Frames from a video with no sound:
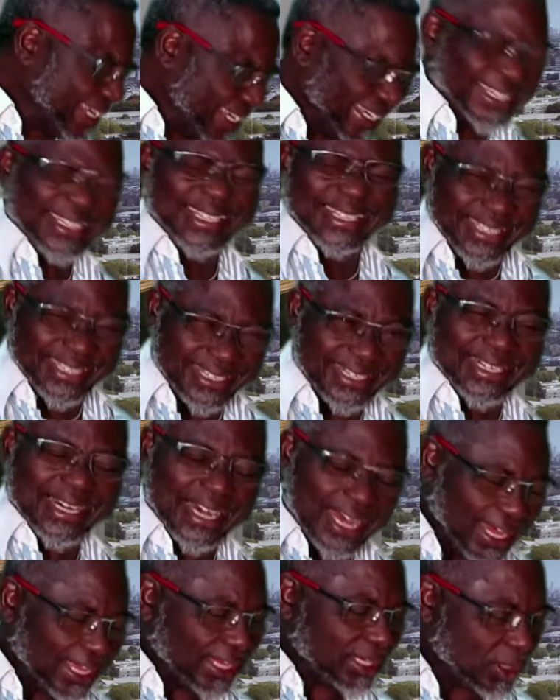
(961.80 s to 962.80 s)
in the
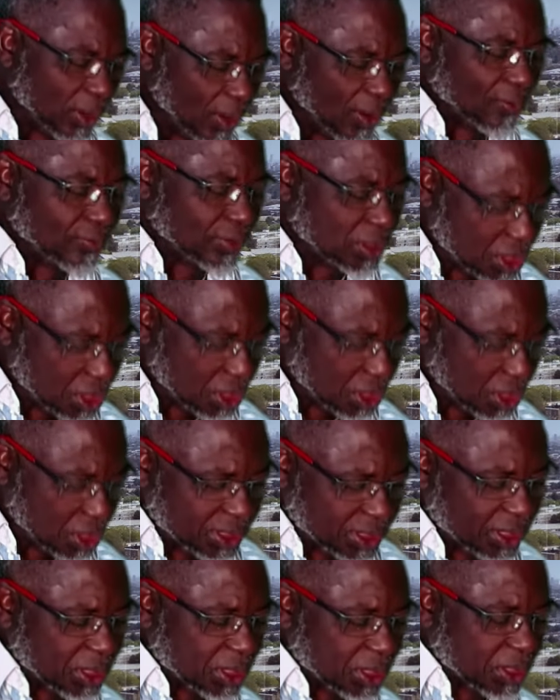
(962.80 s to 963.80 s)
hand of
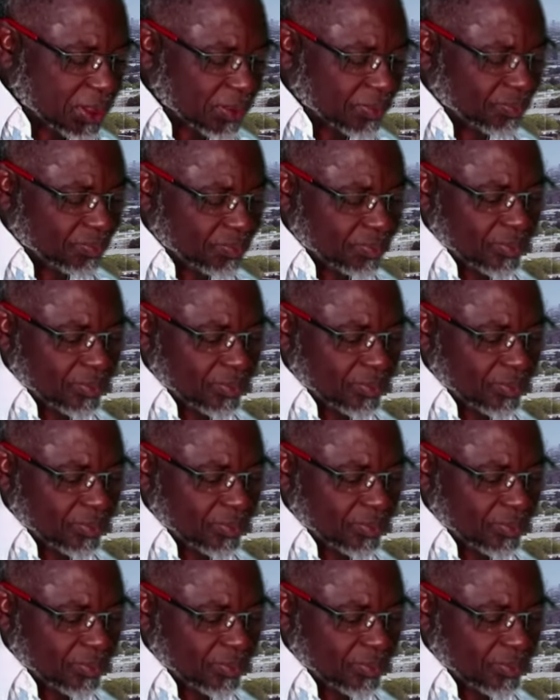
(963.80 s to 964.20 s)
Jesus.